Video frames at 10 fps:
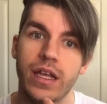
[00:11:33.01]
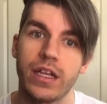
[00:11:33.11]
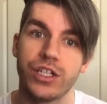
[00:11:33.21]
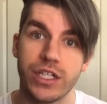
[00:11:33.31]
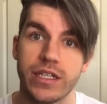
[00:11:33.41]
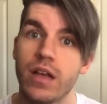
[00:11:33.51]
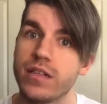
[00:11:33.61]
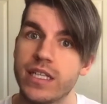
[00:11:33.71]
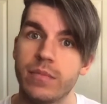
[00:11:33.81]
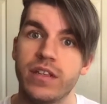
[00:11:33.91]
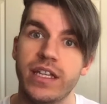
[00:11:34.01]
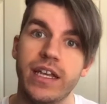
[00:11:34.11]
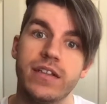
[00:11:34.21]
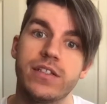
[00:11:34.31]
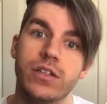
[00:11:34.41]
she tells him that he
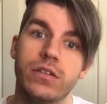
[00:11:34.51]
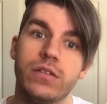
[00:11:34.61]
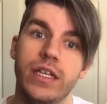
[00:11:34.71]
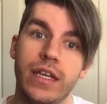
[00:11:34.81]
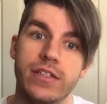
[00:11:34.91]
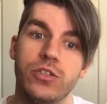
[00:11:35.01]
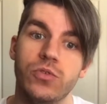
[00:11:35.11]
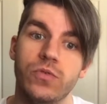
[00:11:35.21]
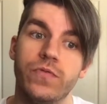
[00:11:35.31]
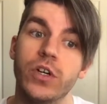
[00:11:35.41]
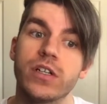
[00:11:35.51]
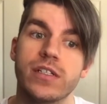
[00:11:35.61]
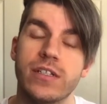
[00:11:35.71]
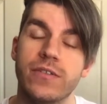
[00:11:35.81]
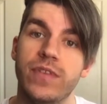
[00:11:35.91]
has to first
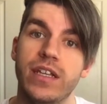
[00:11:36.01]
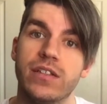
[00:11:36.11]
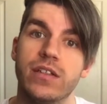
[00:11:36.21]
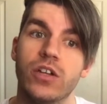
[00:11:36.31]
defeat